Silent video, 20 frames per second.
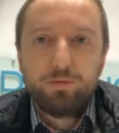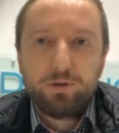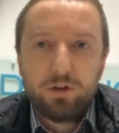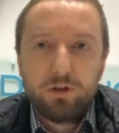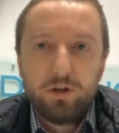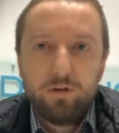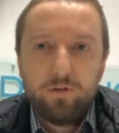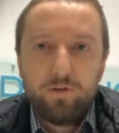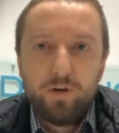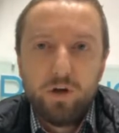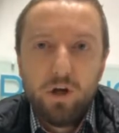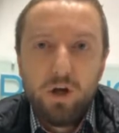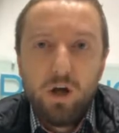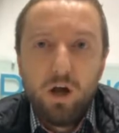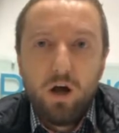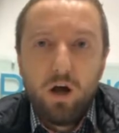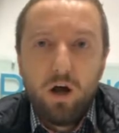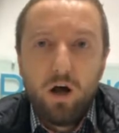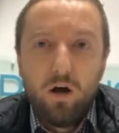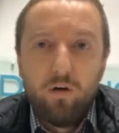of
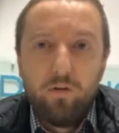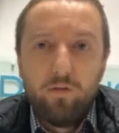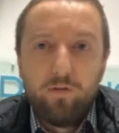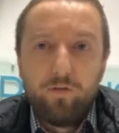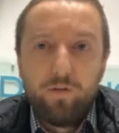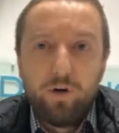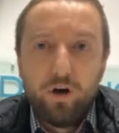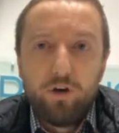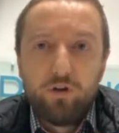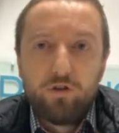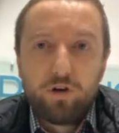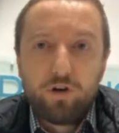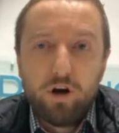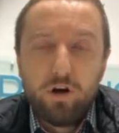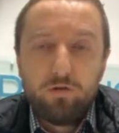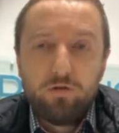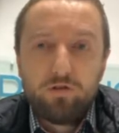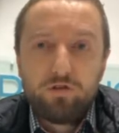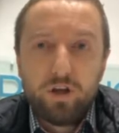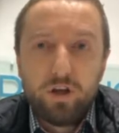of uh,
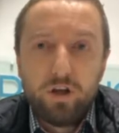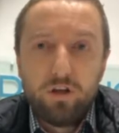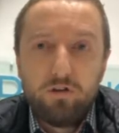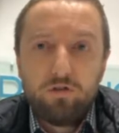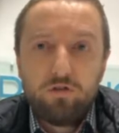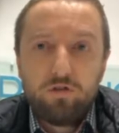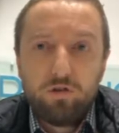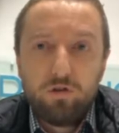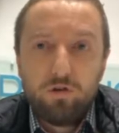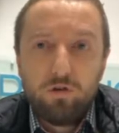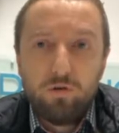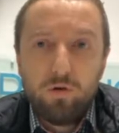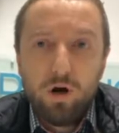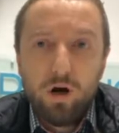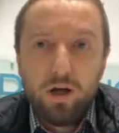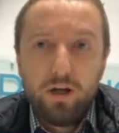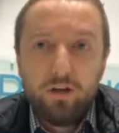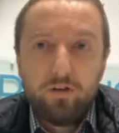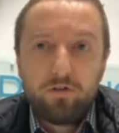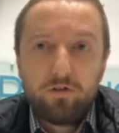drones into uh,
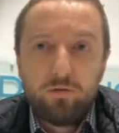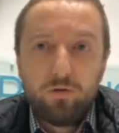into